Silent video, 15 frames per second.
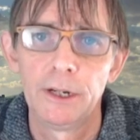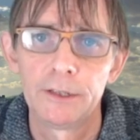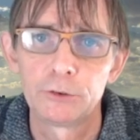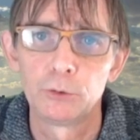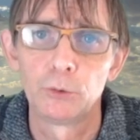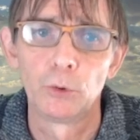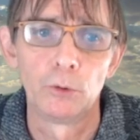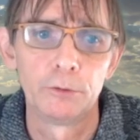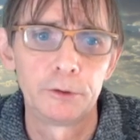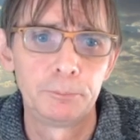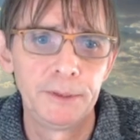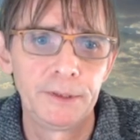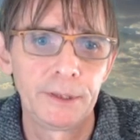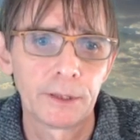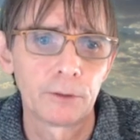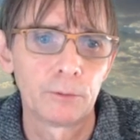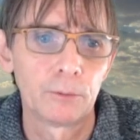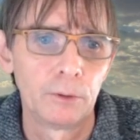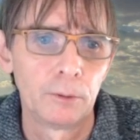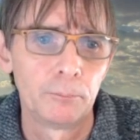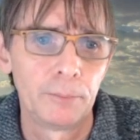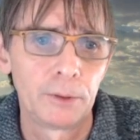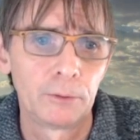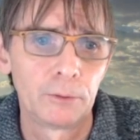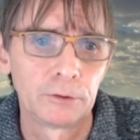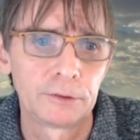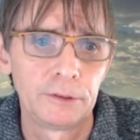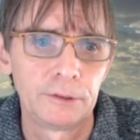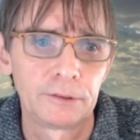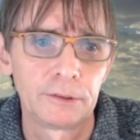it should always be 0,
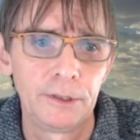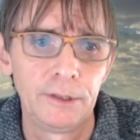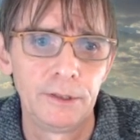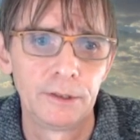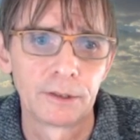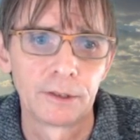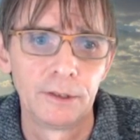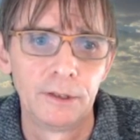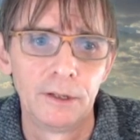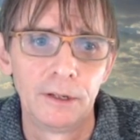because it's either